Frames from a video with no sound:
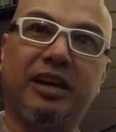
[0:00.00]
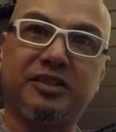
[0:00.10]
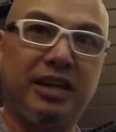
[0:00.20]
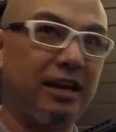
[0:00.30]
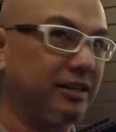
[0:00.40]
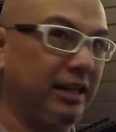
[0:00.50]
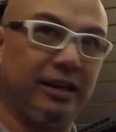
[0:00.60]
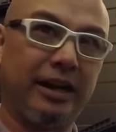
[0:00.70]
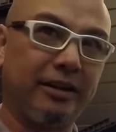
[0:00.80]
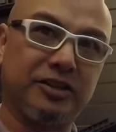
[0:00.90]
So
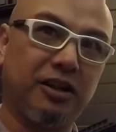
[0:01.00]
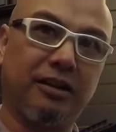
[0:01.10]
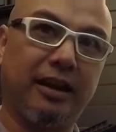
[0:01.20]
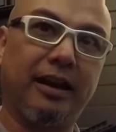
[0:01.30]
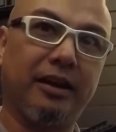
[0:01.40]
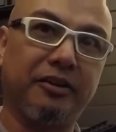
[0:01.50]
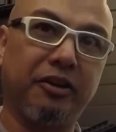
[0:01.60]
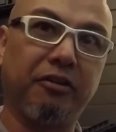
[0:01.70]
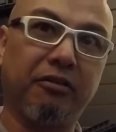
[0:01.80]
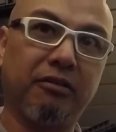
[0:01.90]
now that's all I got to
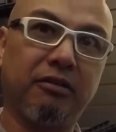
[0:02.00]
do.